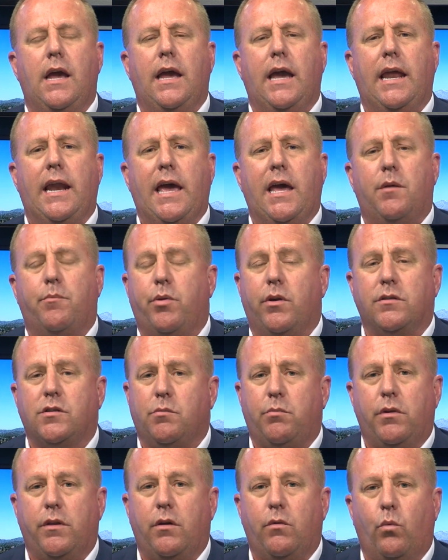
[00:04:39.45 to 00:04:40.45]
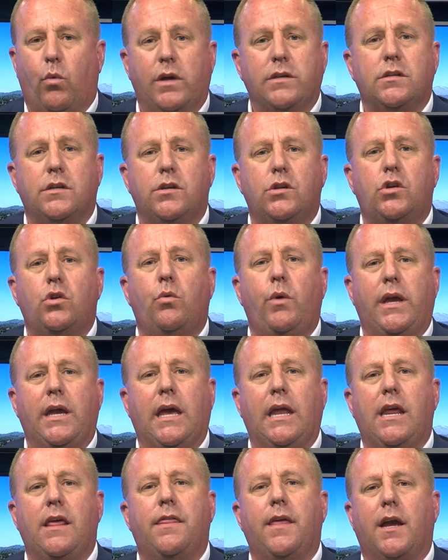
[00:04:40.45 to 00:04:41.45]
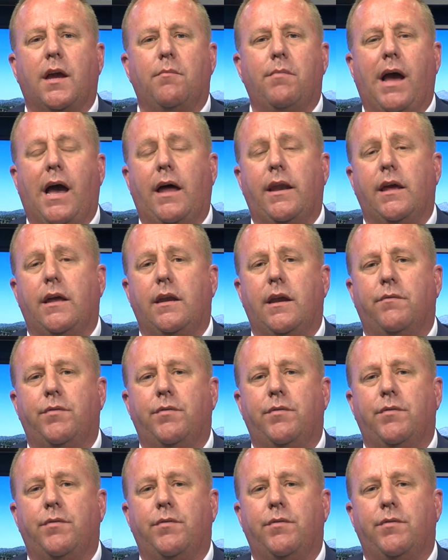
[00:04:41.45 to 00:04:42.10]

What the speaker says: And I had a principal that wasn't doing anything about it.